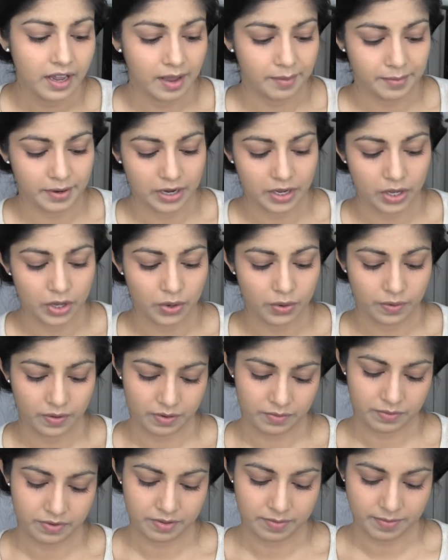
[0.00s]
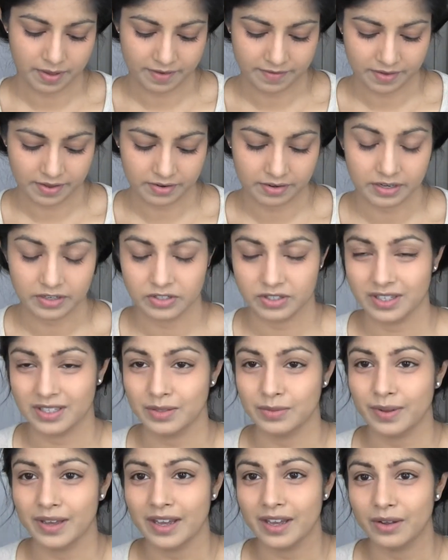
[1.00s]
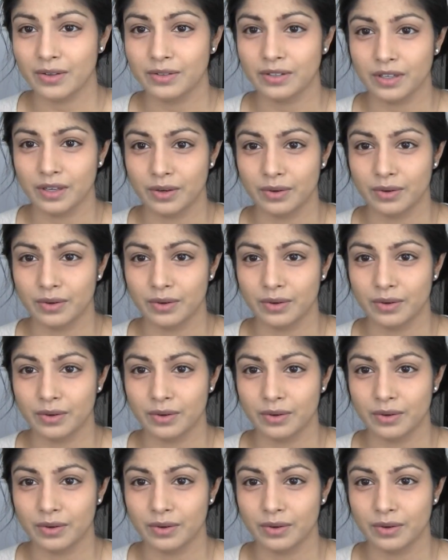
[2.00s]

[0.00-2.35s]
I'm gonna go in with my foundation. That's why I only